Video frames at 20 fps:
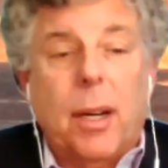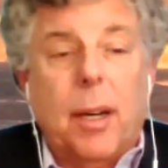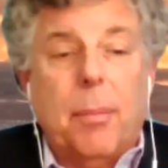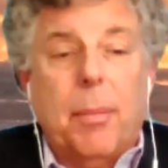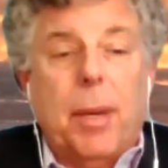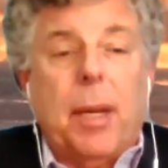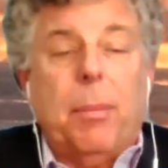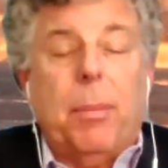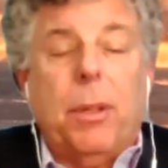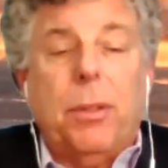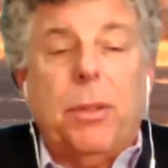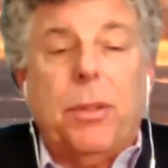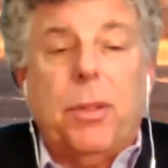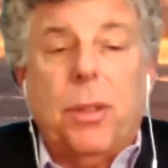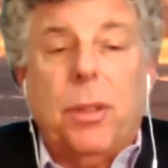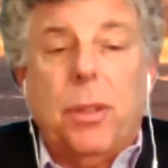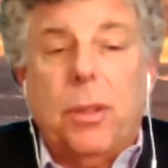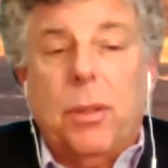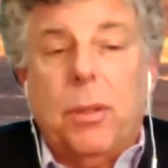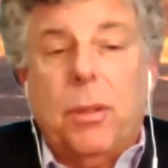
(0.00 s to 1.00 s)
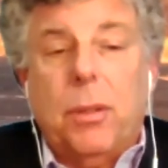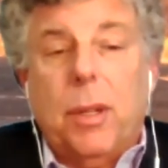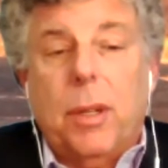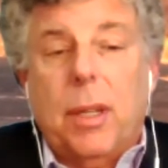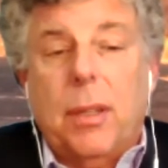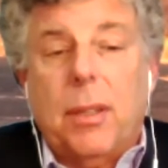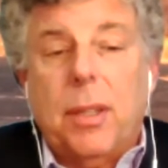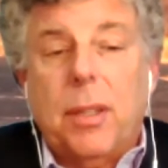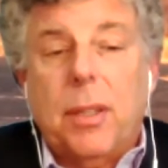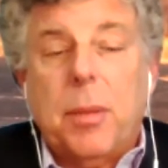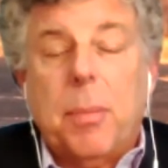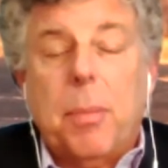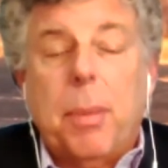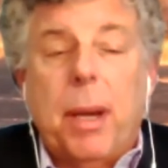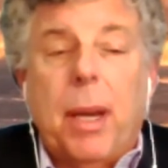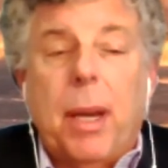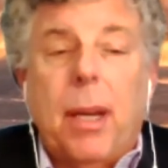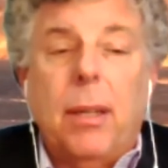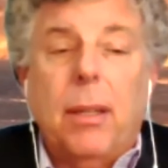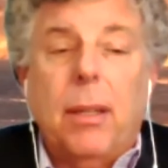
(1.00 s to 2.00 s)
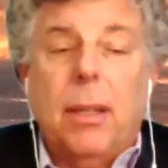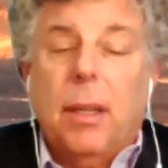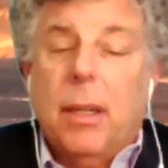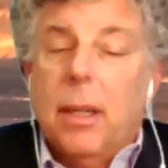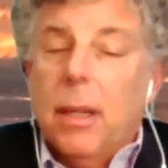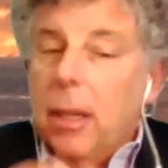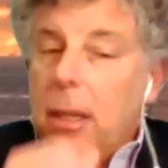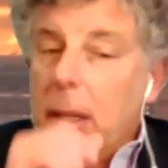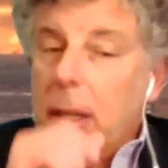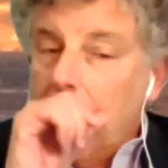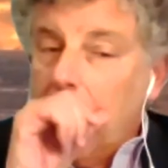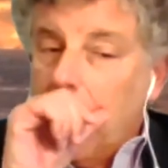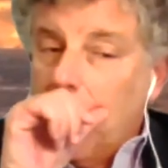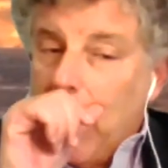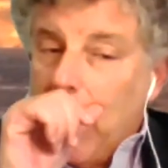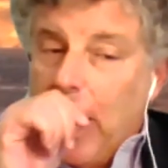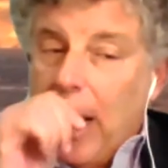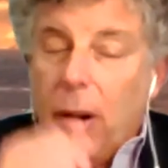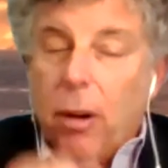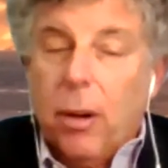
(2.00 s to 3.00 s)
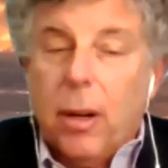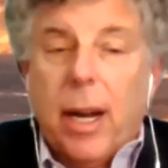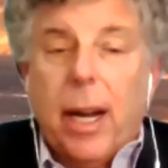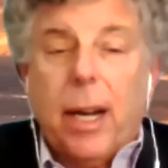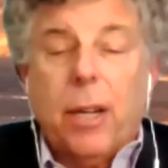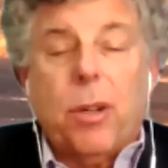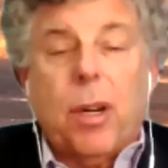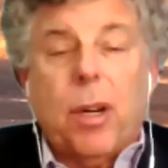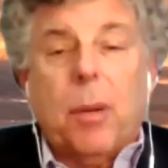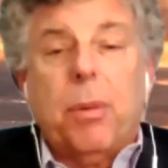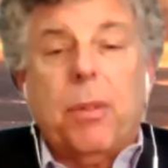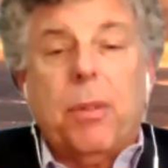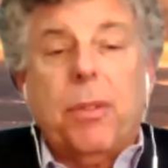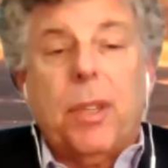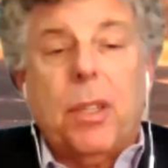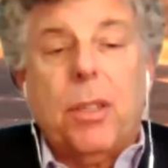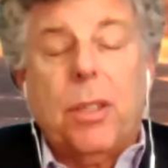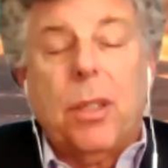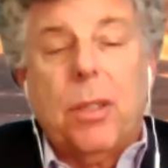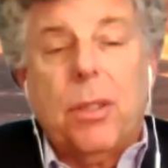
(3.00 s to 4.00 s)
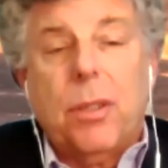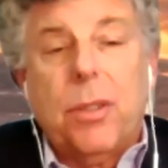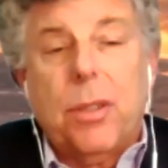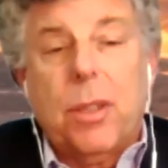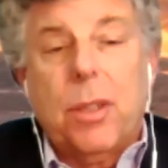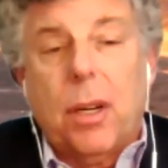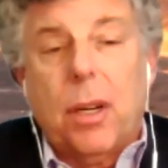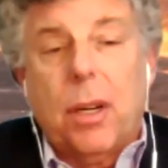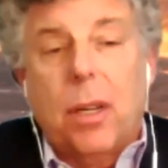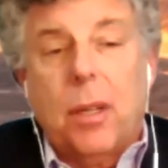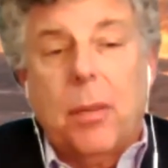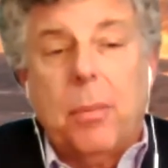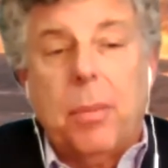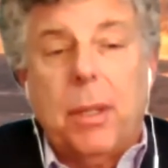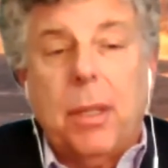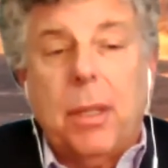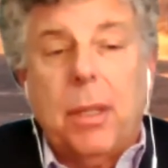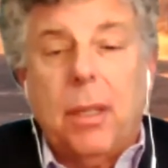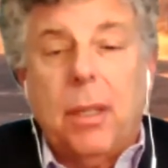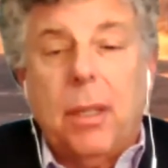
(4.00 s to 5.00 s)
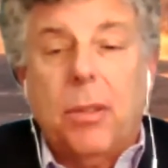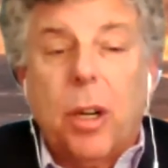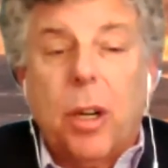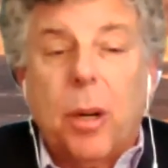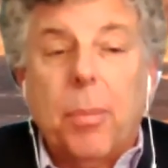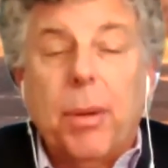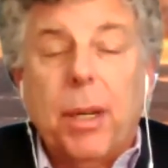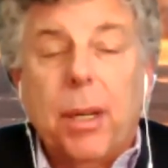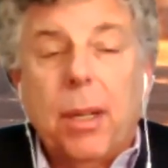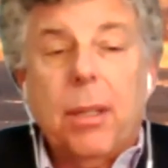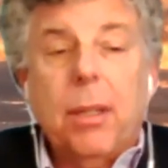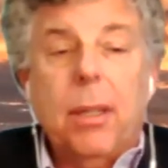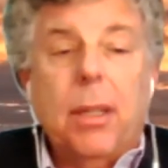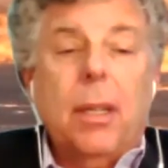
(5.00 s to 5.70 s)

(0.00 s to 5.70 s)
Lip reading: I'm able to anticipate, how contract provisions are going to be interpreted.